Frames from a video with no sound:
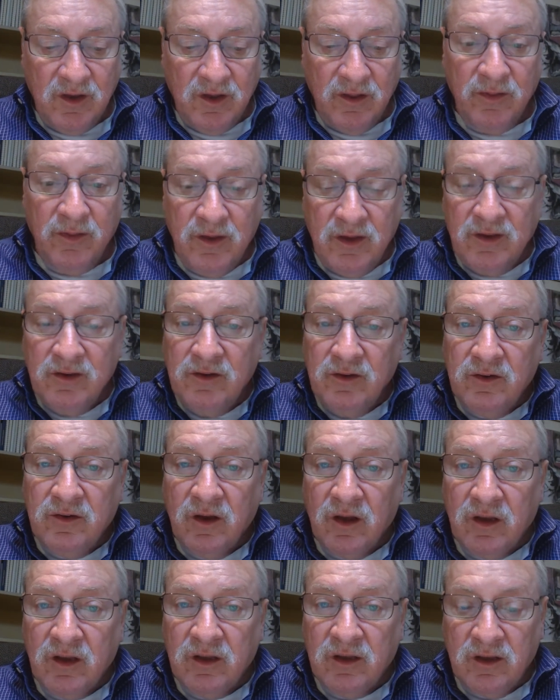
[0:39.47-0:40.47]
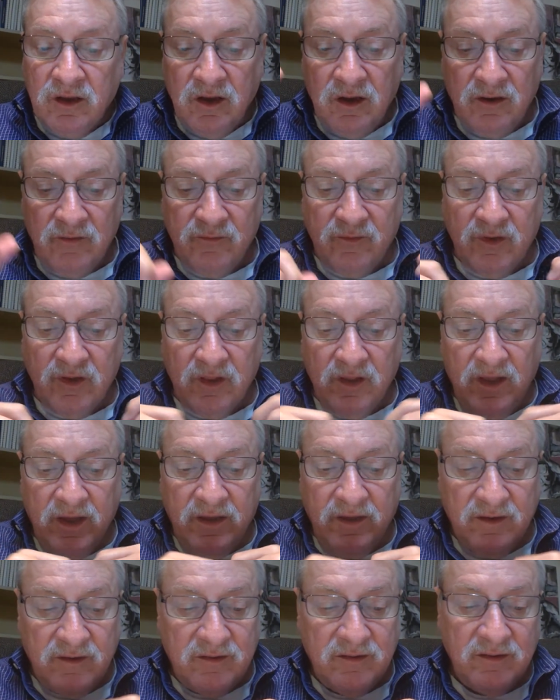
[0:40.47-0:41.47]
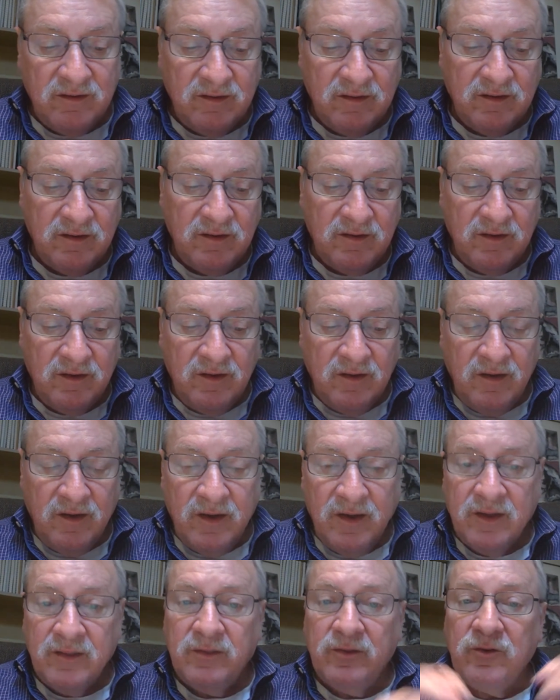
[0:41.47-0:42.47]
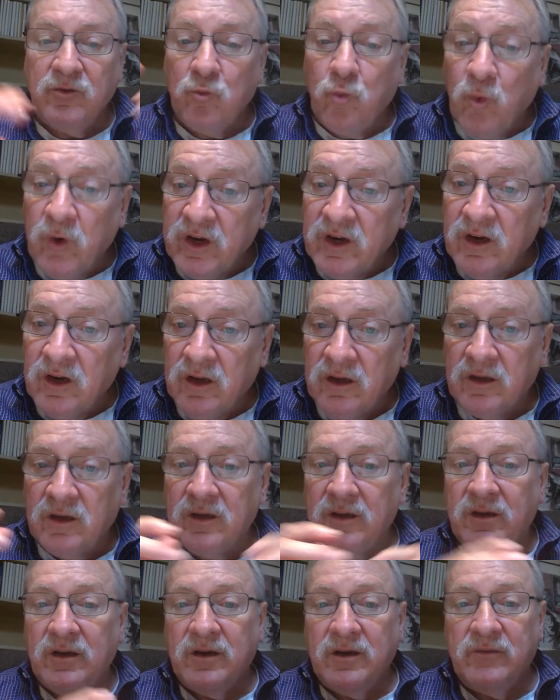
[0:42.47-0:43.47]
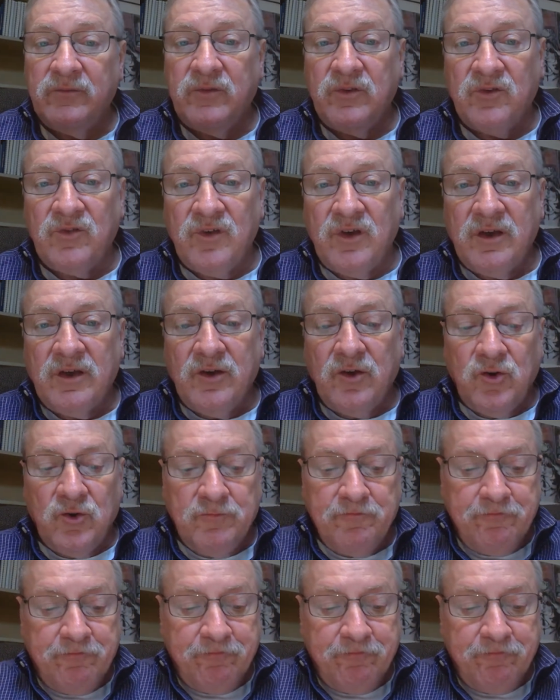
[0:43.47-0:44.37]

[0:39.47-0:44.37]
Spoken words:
the dulling of delight, and the dwindling of desire.